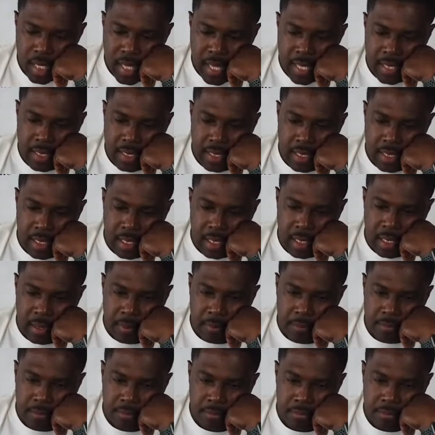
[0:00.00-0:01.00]
And
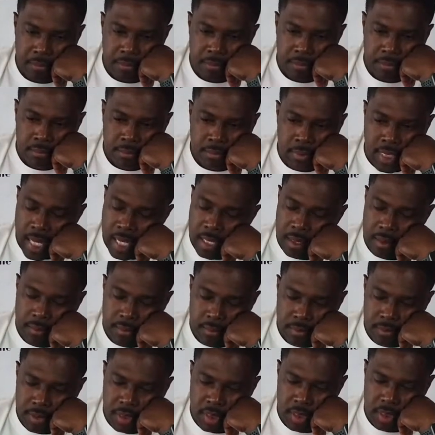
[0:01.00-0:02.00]
then,
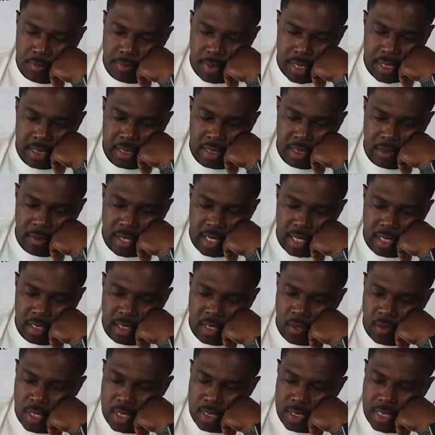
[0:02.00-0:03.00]
yeah, she's basically ready to
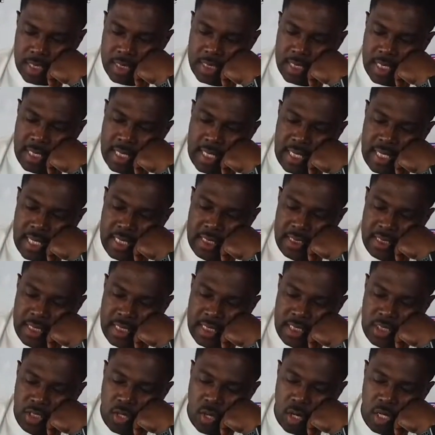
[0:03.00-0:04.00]
go. Like I say again, as
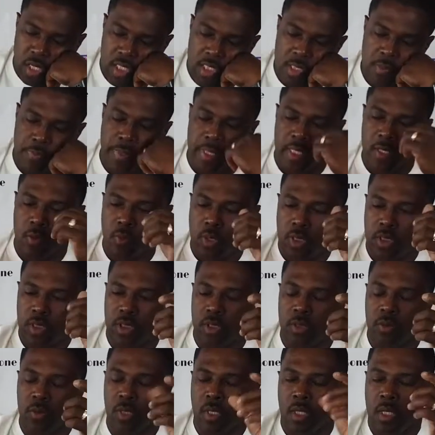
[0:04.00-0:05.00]
these start to spin,
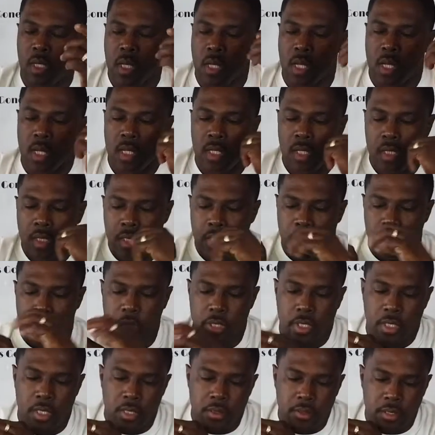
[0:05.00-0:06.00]
once you do
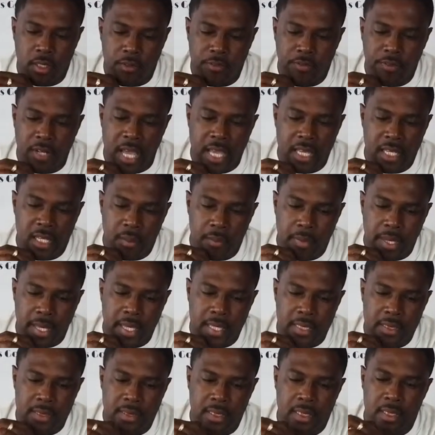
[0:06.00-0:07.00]
your flight
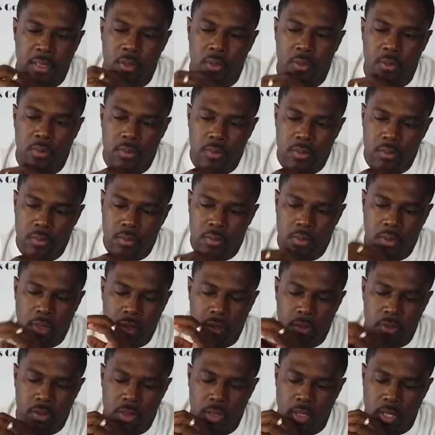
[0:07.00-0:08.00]
commands, it'll
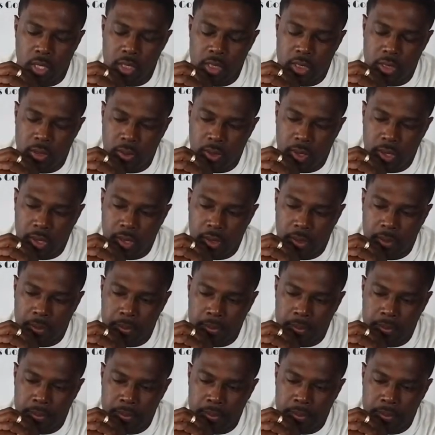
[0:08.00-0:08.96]
start to